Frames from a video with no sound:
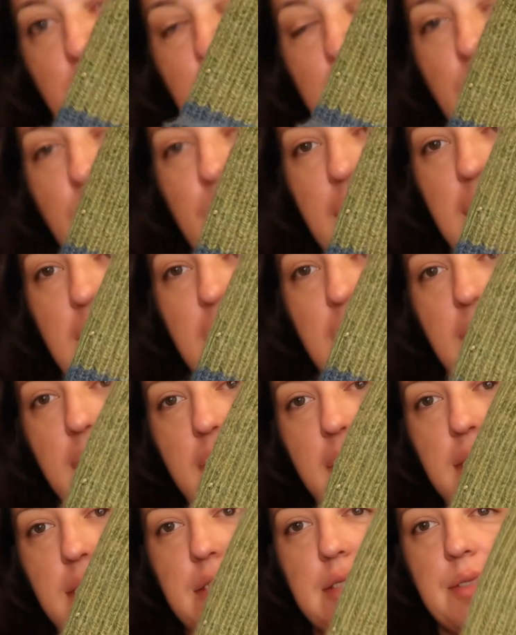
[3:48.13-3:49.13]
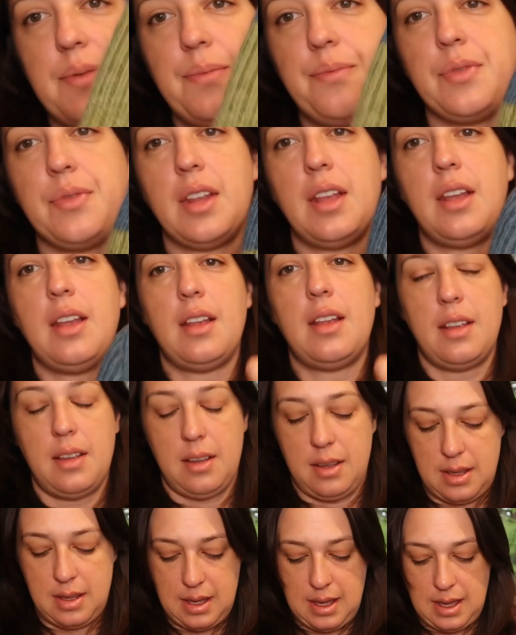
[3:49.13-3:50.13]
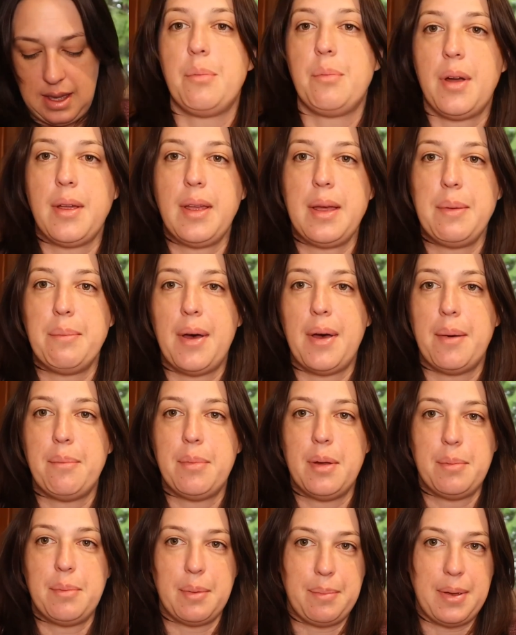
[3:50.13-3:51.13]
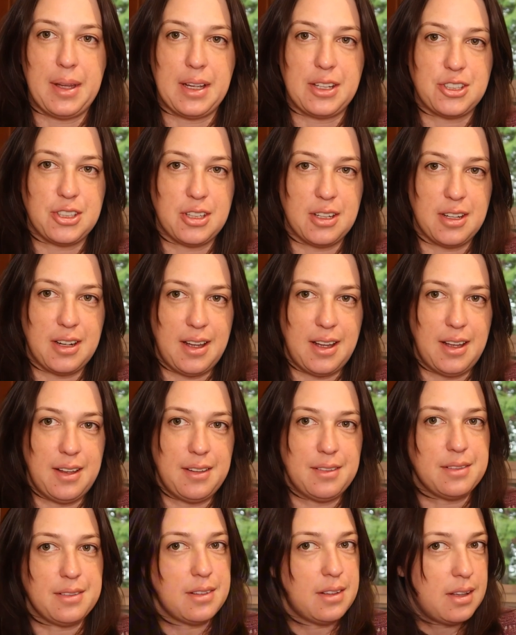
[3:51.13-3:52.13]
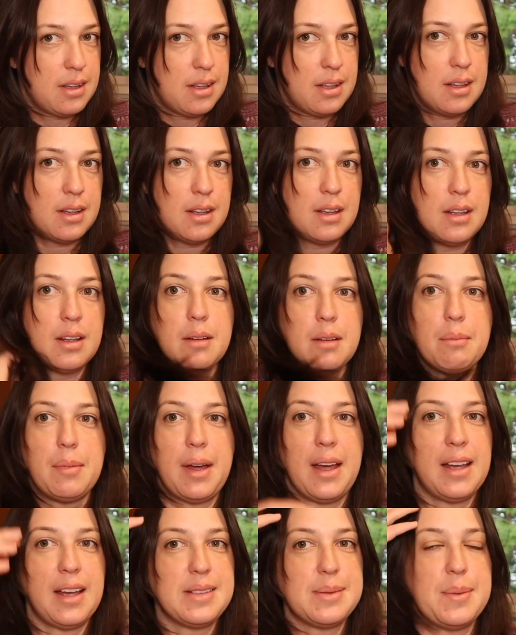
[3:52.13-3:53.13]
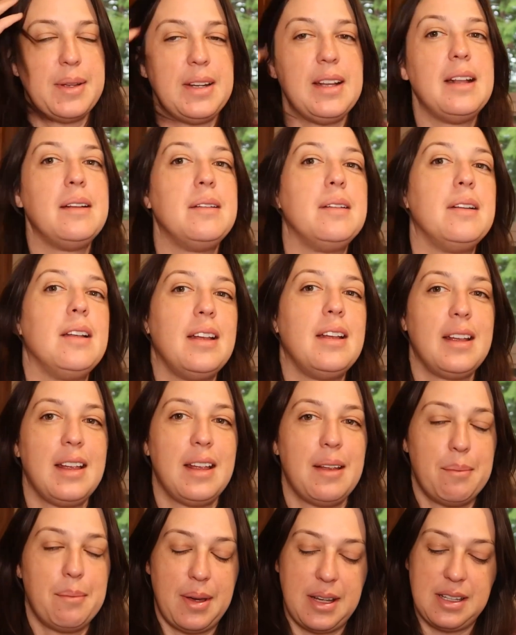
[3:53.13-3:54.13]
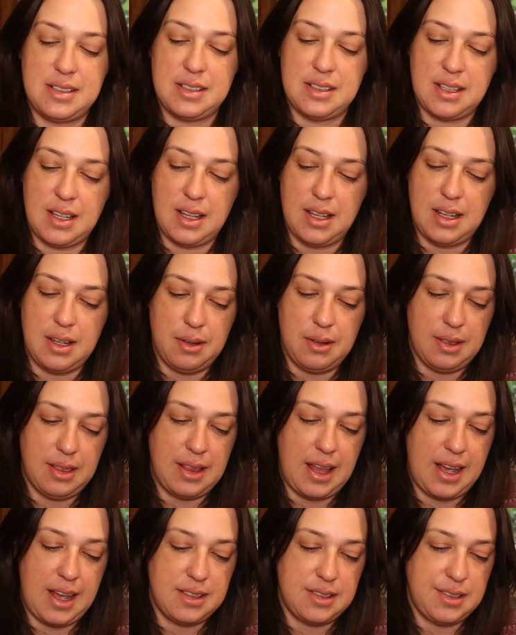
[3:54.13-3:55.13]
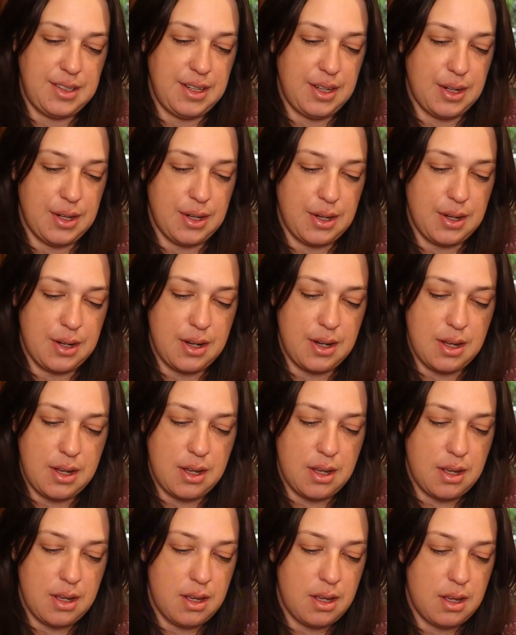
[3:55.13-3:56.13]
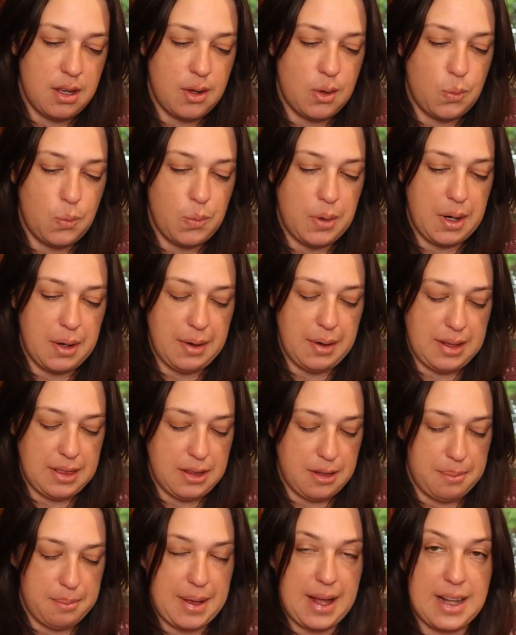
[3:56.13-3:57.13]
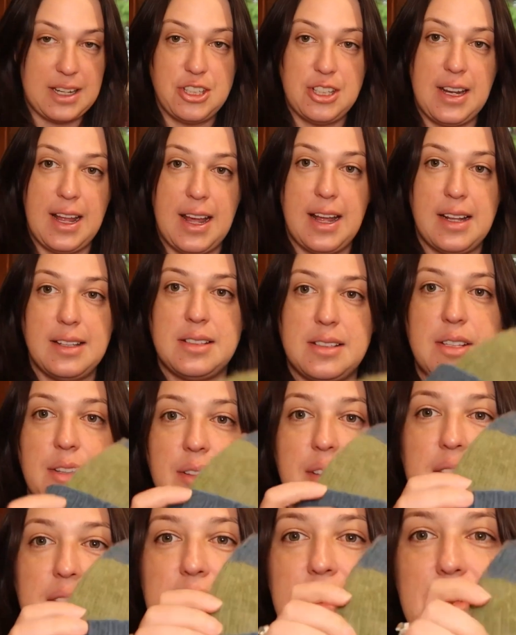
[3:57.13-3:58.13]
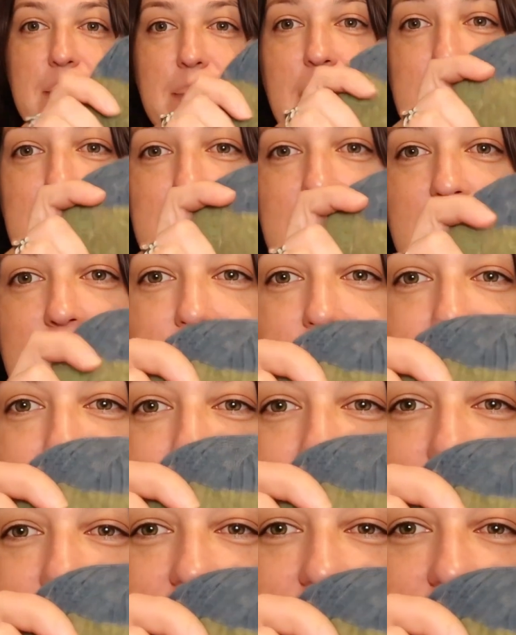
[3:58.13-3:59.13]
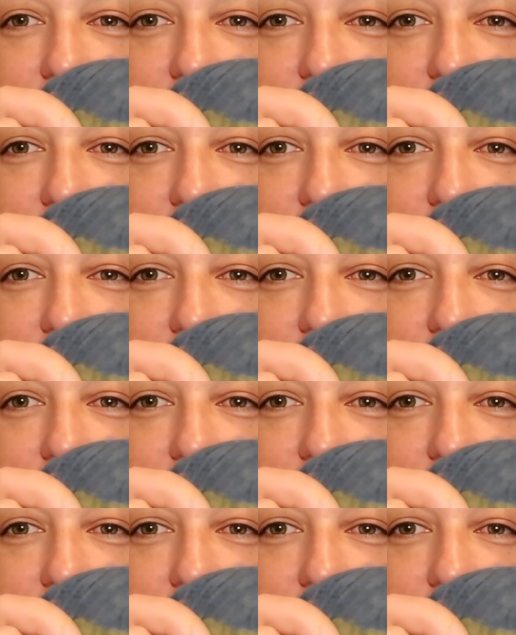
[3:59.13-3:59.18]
and green colors. And I'll probably pop up a picture of my husband and my son last year wearing their matching hats. So this is my son's.